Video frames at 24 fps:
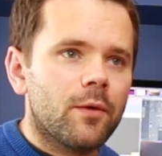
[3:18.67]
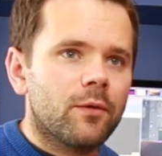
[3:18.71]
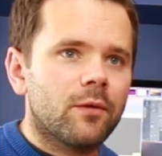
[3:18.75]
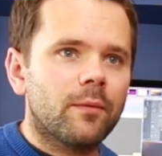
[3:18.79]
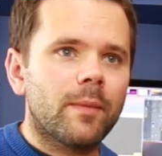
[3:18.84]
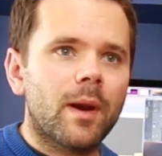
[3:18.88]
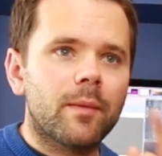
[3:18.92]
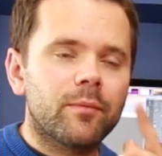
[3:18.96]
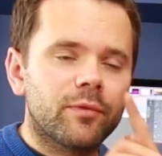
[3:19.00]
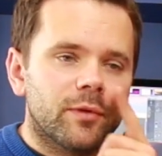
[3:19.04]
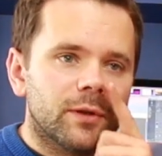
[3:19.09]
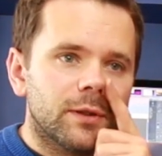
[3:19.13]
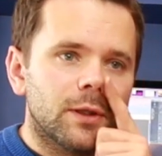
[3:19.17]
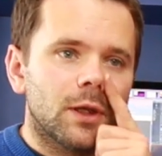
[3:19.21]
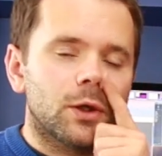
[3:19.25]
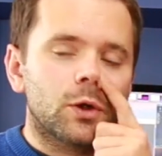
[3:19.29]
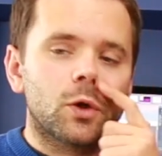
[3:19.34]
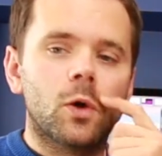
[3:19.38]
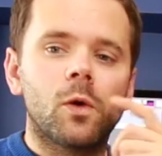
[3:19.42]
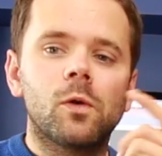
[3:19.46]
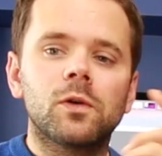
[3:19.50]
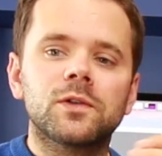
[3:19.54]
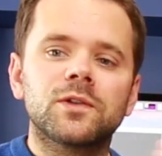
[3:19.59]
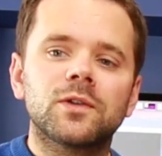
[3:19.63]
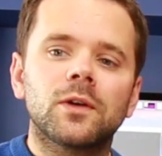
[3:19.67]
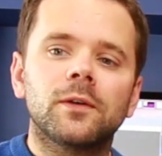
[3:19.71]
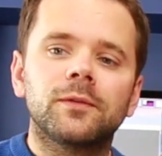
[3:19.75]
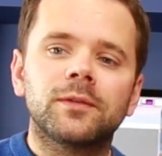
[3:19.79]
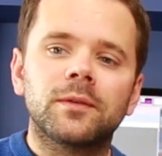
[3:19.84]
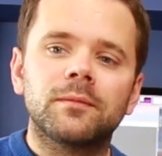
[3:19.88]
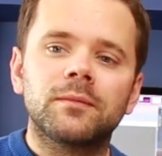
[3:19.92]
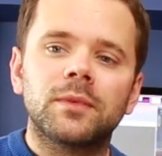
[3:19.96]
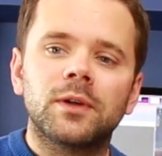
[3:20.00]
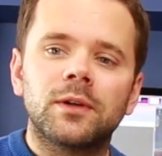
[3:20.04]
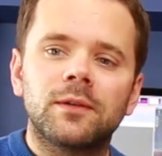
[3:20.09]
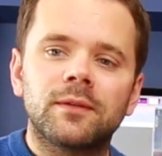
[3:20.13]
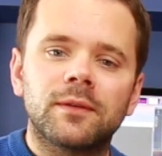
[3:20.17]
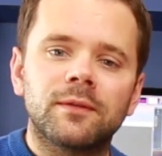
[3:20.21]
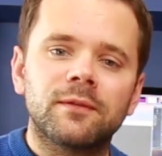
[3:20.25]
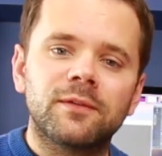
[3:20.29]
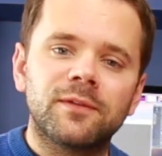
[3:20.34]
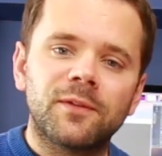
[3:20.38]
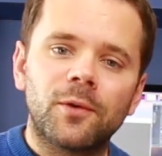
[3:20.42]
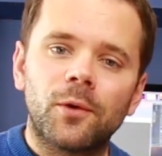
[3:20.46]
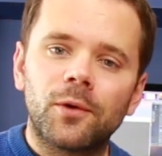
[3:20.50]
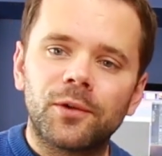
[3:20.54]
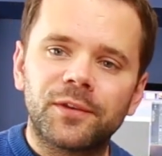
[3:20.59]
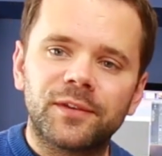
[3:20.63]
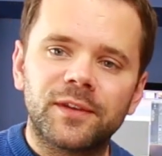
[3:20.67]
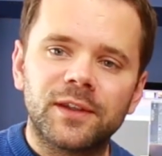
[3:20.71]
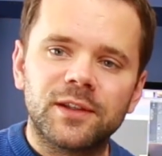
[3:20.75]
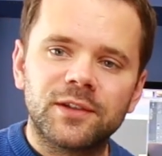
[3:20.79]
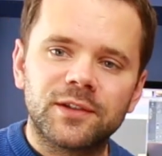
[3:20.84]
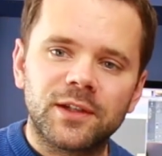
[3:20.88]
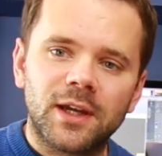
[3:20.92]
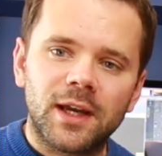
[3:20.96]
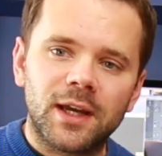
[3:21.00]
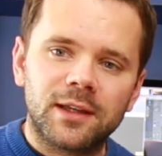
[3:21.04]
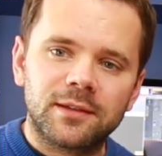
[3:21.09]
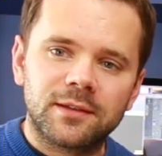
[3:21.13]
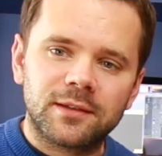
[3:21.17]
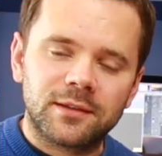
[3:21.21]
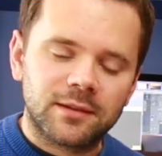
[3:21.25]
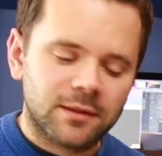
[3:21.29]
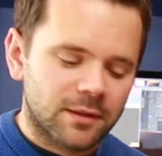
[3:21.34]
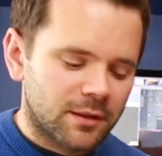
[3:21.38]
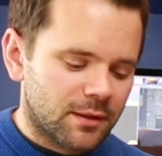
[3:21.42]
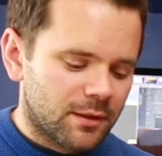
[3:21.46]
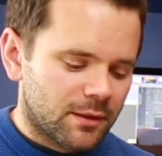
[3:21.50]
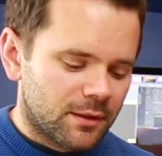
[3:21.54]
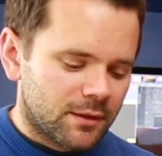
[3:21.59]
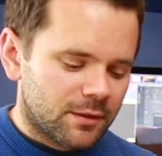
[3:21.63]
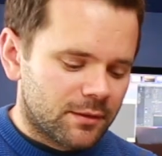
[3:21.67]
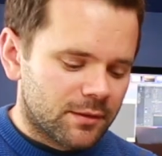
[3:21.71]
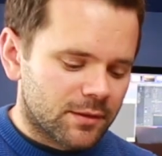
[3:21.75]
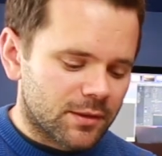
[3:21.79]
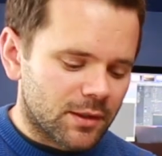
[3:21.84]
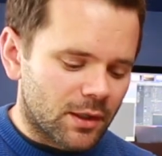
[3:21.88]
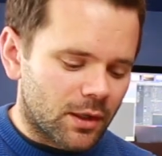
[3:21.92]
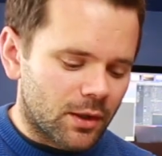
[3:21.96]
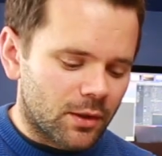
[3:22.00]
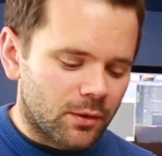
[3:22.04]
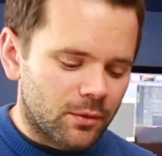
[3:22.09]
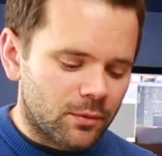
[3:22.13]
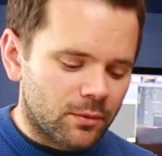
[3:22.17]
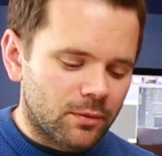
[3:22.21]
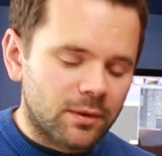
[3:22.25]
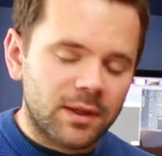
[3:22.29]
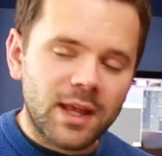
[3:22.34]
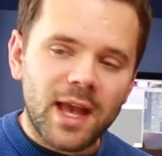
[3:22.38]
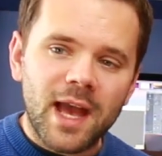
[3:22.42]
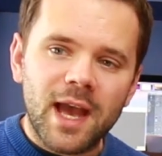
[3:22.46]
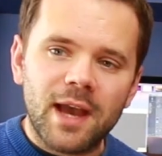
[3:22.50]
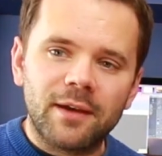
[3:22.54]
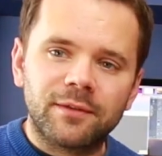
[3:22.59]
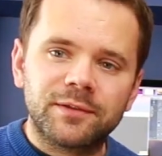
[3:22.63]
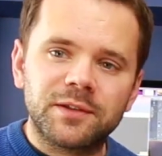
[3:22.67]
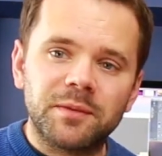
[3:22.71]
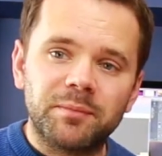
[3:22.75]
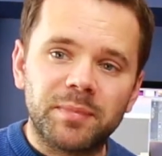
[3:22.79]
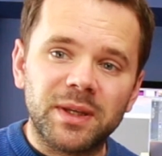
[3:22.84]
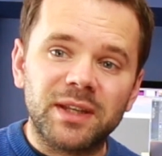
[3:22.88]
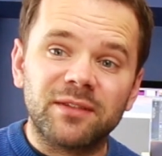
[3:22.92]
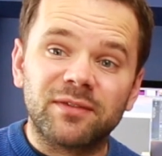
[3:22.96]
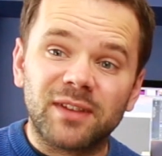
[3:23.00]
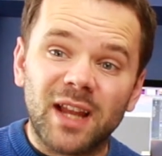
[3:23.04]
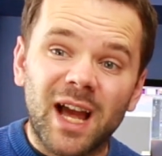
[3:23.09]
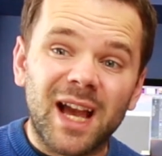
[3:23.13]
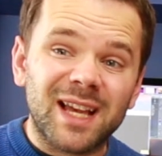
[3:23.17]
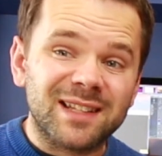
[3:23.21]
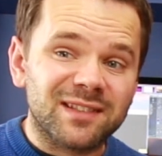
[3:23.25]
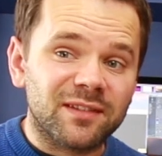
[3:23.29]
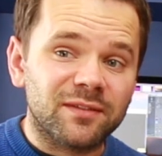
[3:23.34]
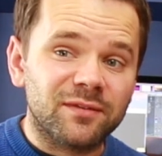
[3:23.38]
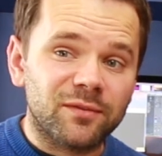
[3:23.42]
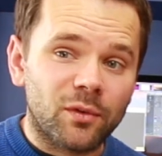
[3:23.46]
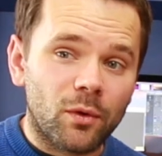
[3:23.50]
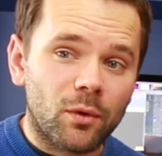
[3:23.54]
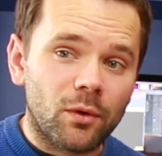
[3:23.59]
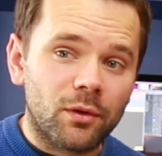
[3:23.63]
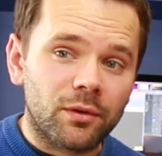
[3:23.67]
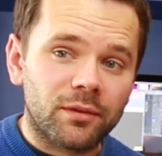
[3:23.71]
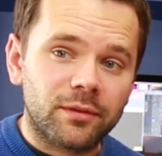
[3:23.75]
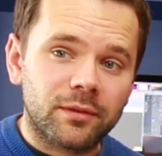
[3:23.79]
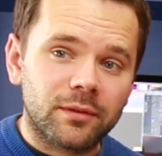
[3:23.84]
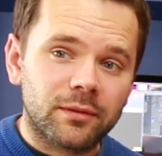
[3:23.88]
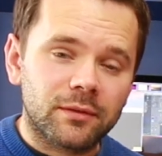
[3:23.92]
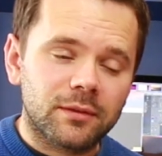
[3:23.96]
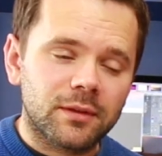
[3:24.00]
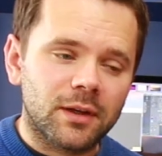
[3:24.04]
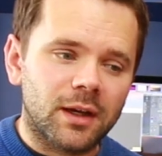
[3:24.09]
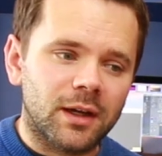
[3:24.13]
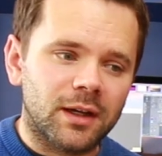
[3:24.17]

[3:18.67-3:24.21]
Remembering that chords often move in fourths in jazz, so F to B flat is a fourth.